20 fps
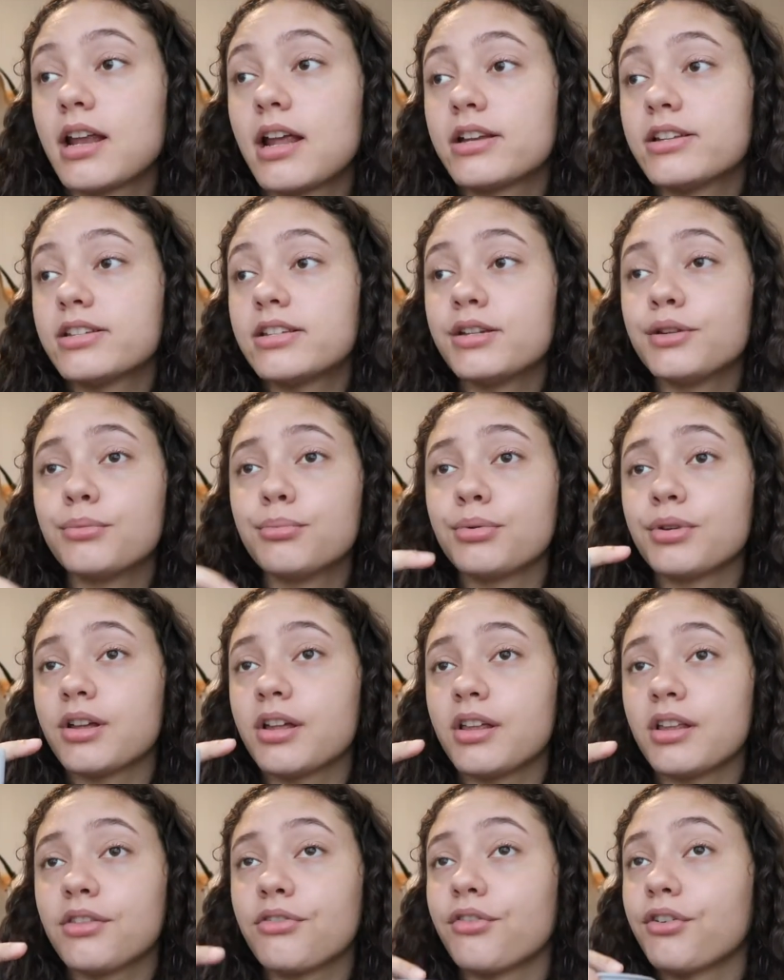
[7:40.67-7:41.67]
I just need to
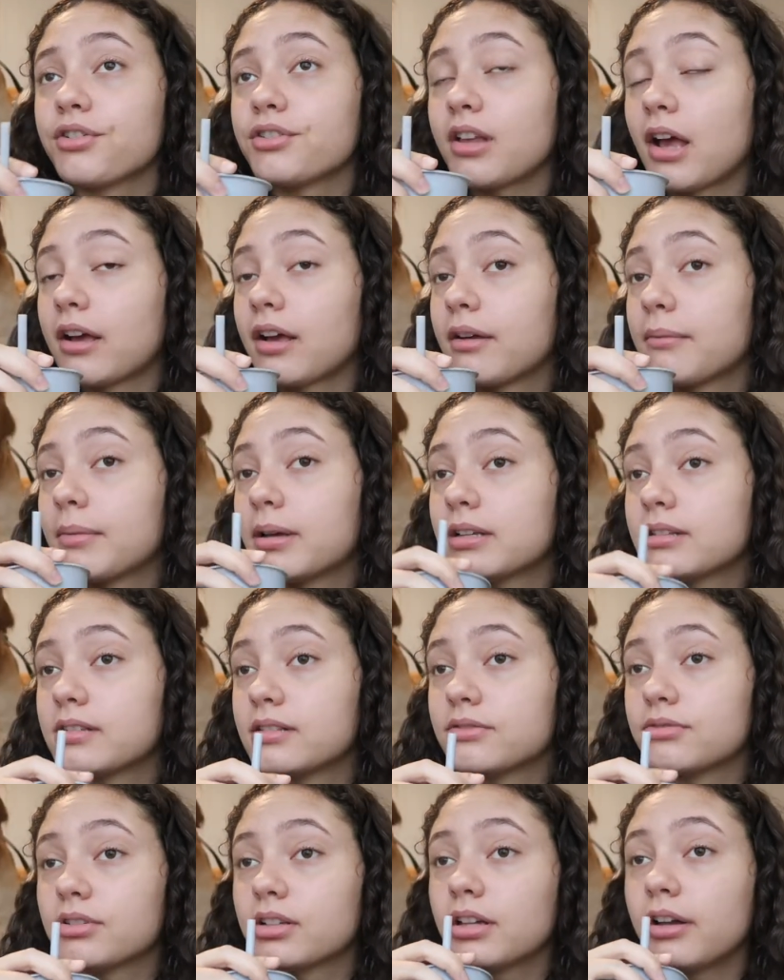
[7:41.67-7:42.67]
breathe for a second because
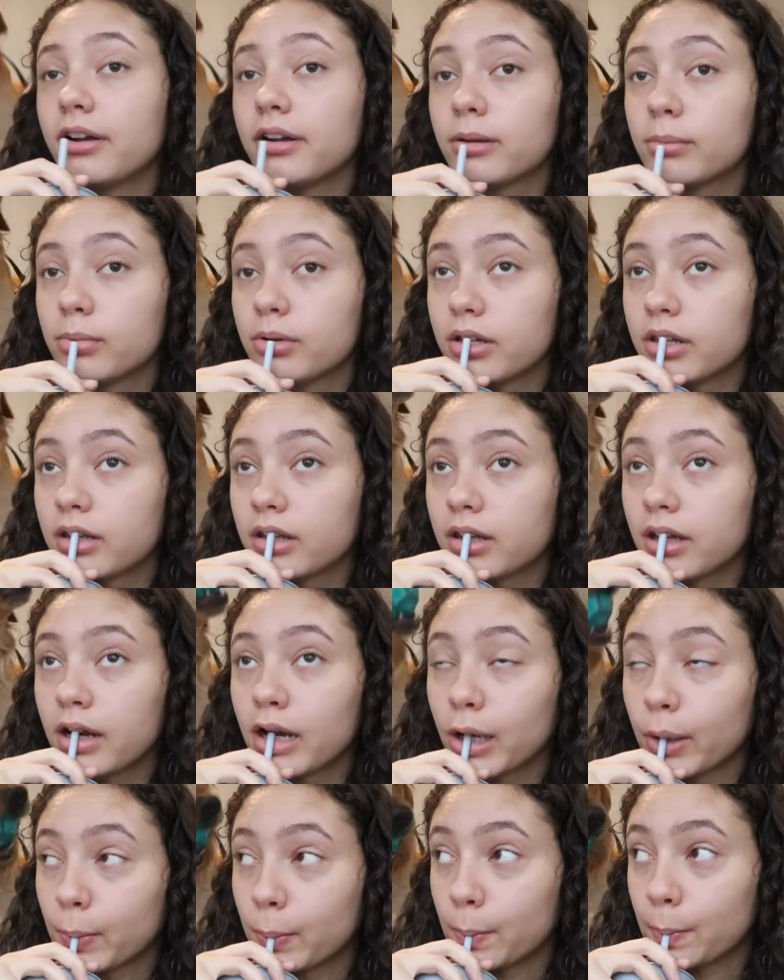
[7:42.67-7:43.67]
it's really hard to breathe in
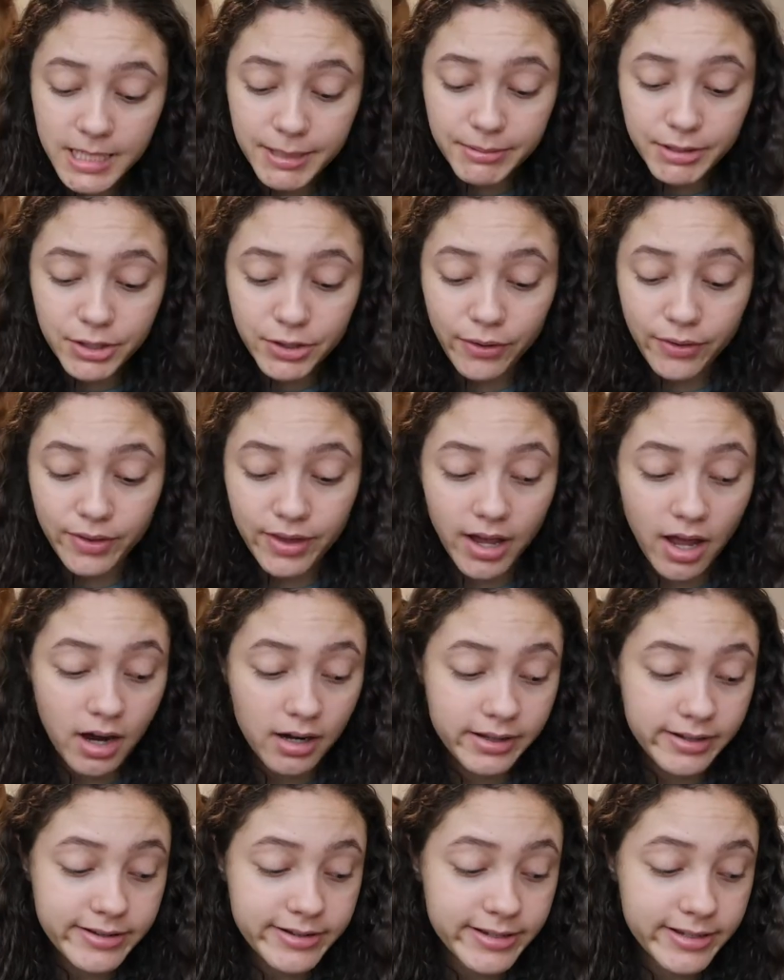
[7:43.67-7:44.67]
there. To be totally
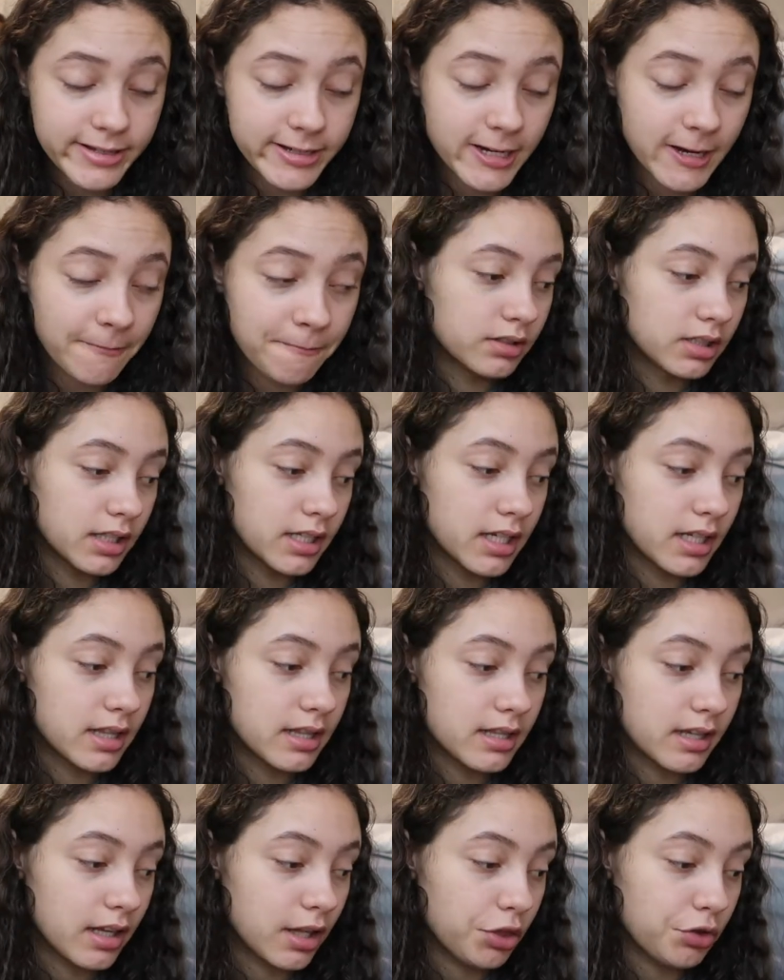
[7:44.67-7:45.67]
honest, I really didn't
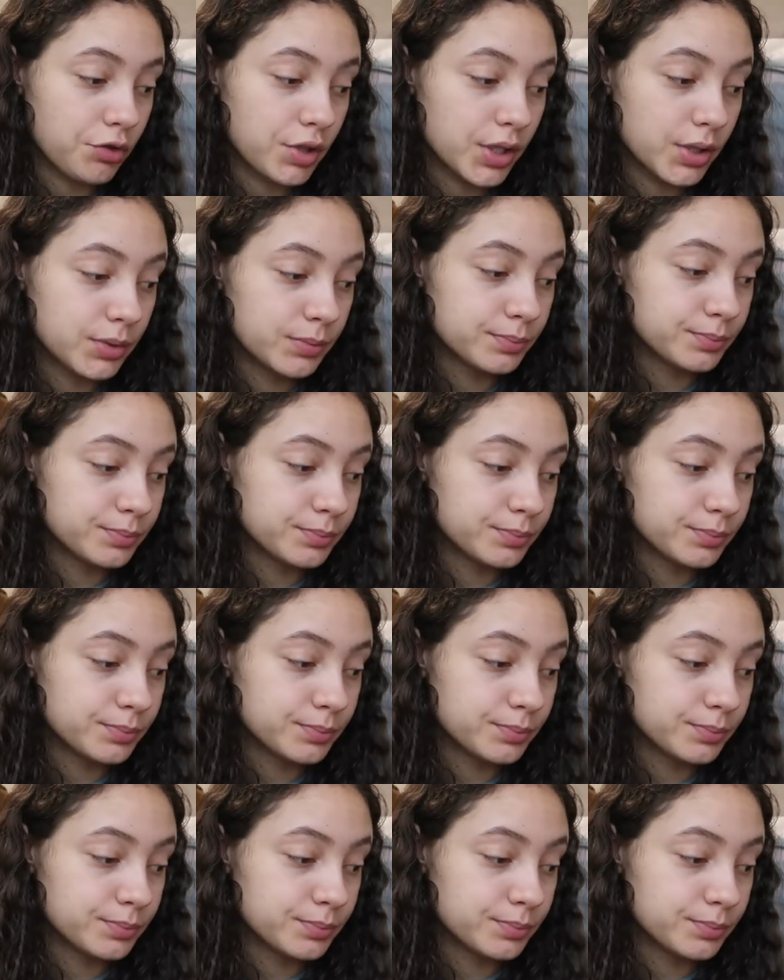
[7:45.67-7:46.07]
think it through.